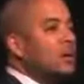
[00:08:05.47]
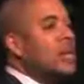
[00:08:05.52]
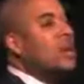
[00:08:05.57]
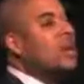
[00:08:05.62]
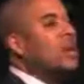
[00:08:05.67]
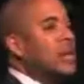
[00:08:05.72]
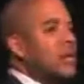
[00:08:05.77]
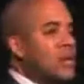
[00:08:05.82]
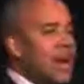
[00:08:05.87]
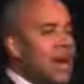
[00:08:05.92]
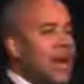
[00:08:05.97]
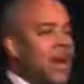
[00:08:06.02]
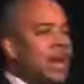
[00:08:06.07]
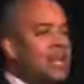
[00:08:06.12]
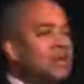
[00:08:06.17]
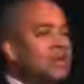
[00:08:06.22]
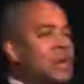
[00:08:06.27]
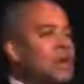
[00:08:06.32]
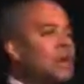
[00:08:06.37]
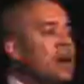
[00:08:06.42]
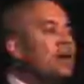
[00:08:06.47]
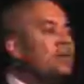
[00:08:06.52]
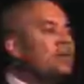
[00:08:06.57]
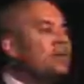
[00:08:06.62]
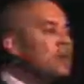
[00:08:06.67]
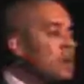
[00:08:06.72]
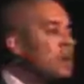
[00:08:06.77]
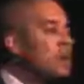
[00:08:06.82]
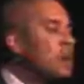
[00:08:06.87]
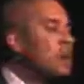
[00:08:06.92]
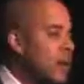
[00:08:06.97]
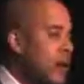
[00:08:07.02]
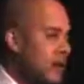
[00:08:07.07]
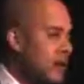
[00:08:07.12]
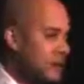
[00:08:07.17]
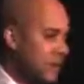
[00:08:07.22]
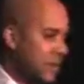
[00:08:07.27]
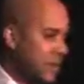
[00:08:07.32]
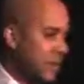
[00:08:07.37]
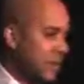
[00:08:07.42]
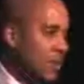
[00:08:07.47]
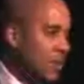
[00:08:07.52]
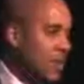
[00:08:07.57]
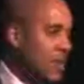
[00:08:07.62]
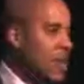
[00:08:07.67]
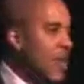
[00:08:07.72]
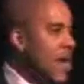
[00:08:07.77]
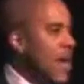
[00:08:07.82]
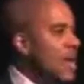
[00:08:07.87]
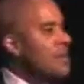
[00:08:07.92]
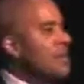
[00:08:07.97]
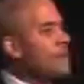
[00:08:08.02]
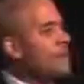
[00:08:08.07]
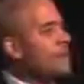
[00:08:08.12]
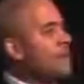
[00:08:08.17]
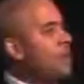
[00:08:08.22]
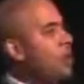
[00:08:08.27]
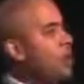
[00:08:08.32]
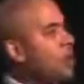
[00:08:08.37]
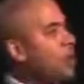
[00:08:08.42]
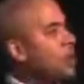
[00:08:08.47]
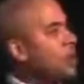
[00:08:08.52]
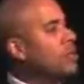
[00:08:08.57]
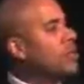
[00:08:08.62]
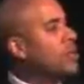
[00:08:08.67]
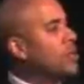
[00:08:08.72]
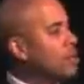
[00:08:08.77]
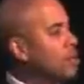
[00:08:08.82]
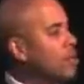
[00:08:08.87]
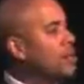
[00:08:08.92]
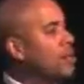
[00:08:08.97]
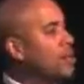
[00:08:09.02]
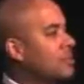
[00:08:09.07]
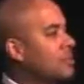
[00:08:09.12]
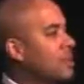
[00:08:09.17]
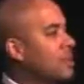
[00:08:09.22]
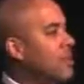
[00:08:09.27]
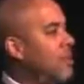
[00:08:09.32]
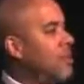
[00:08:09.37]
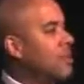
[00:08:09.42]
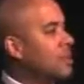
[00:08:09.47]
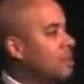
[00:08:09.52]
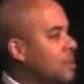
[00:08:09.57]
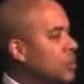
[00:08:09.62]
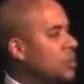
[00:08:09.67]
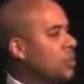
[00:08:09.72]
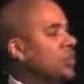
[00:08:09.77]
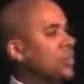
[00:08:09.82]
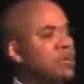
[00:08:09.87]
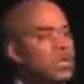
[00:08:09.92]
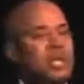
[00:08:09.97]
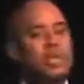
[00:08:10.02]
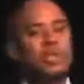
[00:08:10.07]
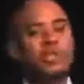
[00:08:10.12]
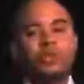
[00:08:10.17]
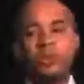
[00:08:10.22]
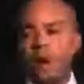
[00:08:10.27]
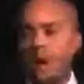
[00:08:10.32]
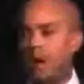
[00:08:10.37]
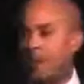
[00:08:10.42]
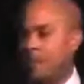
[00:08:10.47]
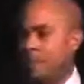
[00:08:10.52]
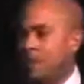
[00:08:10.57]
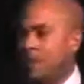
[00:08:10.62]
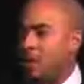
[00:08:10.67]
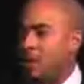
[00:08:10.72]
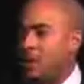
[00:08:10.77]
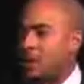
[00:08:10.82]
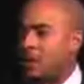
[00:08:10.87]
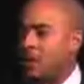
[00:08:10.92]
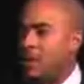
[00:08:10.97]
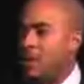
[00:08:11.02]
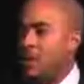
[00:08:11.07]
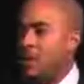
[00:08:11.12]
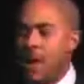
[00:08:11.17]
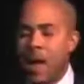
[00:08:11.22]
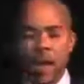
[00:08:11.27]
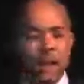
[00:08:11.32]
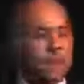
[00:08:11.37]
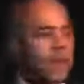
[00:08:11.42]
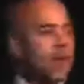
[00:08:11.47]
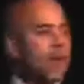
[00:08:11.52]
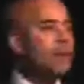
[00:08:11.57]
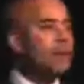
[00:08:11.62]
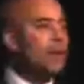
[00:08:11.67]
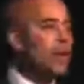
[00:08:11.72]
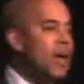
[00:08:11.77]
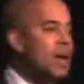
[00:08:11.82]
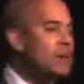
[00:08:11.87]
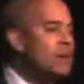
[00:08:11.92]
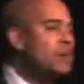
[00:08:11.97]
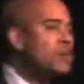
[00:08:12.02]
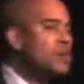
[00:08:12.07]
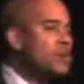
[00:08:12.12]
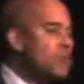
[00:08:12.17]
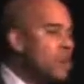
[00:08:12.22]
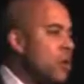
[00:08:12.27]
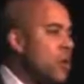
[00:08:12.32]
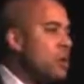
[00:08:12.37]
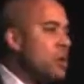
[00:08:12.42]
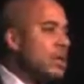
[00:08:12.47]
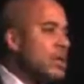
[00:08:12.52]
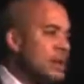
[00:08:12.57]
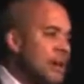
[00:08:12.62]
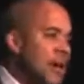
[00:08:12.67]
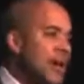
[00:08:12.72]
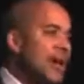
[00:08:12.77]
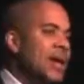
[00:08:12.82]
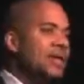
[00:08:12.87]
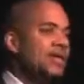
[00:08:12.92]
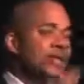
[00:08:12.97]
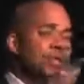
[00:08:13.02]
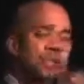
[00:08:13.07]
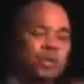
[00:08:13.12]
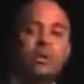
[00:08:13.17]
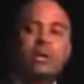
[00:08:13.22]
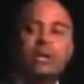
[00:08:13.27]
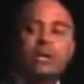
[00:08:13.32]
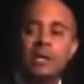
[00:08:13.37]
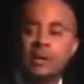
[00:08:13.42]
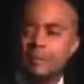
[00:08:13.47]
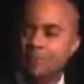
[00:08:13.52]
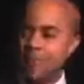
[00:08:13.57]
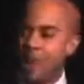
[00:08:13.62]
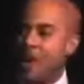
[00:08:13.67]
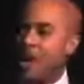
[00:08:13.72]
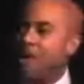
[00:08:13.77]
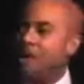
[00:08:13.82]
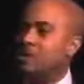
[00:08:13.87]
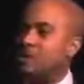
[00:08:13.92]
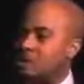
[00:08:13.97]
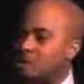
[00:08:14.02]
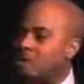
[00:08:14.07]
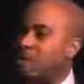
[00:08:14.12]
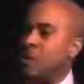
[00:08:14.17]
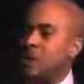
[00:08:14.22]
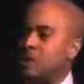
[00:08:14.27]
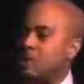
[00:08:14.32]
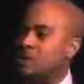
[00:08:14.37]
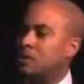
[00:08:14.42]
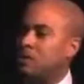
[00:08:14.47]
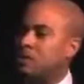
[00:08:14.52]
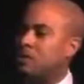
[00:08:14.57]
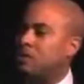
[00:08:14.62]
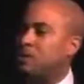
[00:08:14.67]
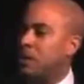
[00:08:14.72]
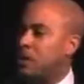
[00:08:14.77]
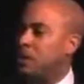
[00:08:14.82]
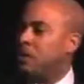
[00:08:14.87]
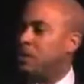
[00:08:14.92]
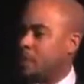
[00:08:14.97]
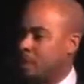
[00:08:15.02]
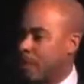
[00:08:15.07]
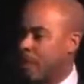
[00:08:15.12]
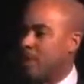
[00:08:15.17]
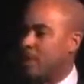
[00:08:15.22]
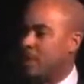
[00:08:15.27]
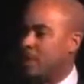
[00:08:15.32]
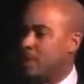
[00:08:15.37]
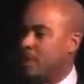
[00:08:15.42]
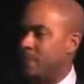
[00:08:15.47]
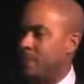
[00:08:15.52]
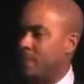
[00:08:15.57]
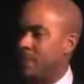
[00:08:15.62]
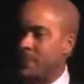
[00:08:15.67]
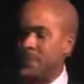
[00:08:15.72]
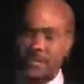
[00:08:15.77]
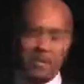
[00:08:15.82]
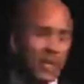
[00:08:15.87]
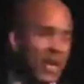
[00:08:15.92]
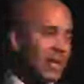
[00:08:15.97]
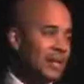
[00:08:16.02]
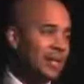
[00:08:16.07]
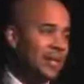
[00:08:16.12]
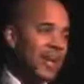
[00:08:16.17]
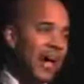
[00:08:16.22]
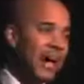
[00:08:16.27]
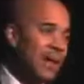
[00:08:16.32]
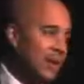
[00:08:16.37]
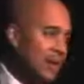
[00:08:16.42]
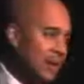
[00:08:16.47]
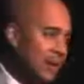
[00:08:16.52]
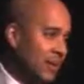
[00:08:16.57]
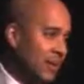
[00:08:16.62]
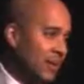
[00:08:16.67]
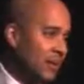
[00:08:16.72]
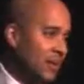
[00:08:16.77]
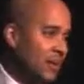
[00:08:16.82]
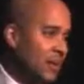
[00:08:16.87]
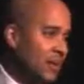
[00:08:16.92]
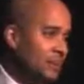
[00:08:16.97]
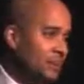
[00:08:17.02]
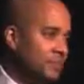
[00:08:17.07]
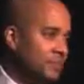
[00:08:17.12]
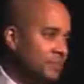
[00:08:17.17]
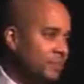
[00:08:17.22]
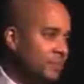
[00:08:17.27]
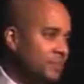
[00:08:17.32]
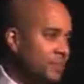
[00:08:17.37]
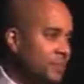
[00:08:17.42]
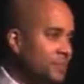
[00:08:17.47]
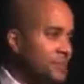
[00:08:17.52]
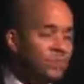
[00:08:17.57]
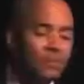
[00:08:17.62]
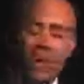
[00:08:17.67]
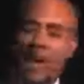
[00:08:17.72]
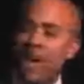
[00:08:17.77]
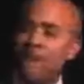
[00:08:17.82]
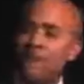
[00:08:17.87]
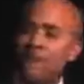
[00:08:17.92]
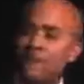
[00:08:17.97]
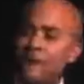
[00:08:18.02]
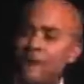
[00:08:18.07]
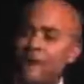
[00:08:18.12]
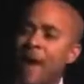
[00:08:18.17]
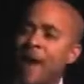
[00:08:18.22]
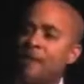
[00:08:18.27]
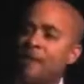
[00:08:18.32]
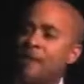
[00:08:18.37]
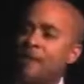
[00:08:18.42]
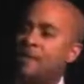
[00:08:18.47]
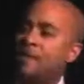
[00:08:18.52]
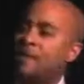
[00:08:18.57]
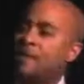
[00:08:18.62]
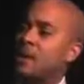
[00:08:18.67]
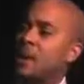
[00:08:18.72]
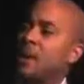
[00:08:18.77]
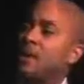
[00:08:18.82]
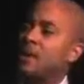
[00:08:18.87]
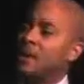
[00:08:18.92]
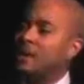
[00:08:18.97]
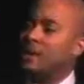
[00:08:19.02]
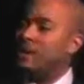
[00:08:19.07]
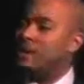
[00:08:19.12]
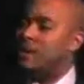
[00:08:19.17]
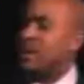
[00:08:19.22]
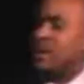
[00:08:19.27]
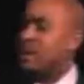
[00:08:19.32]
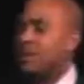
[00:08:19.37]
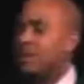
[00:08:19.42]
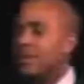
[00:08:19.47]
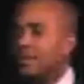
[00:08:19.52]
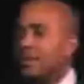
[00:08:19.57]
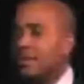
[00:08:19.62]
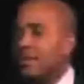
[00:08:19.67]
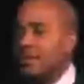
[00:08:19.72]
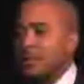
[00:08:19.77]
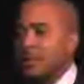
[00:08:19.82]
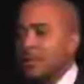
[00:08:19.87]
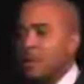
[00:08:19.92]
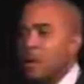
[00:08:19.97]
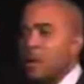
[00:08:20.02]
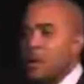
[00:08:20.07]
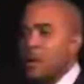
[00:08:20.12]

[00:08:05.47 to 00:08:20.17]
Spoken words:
30 days, because they're a customer and they fall in your customer base, which will teach you how to build, how about every 30 days you're getting paid just because those people are paying their bills? Is that exciting? Yeah. And the fact that the company says, listen,